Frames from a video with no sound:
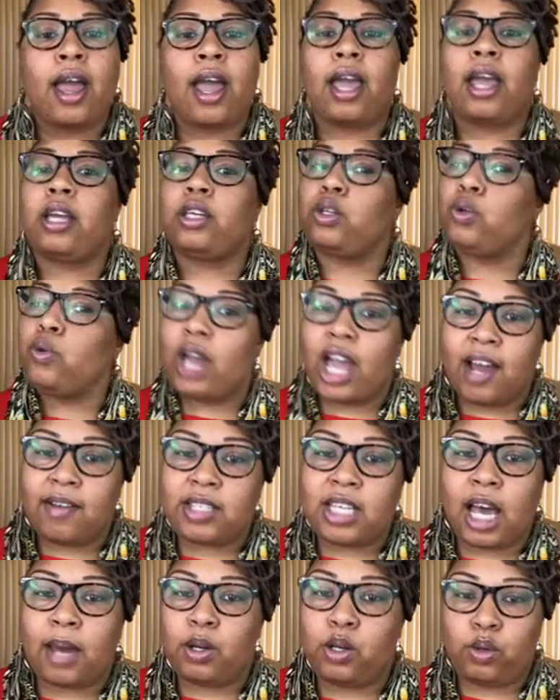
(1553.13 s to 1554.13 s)
and you
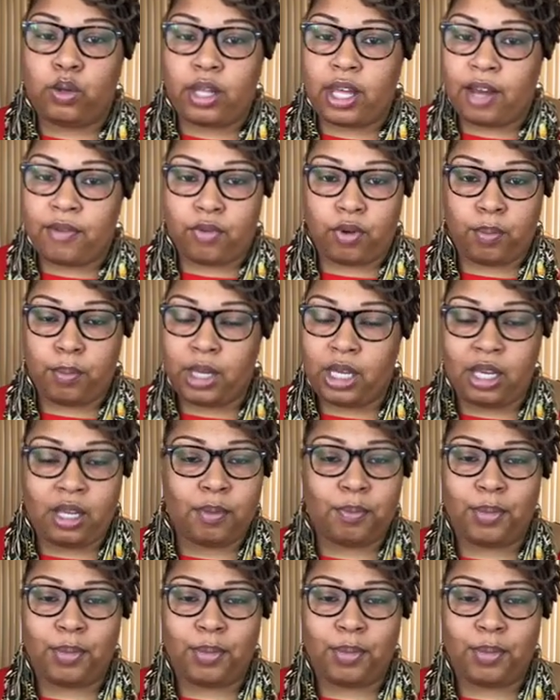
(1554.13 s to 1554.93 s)
have time to do that for me.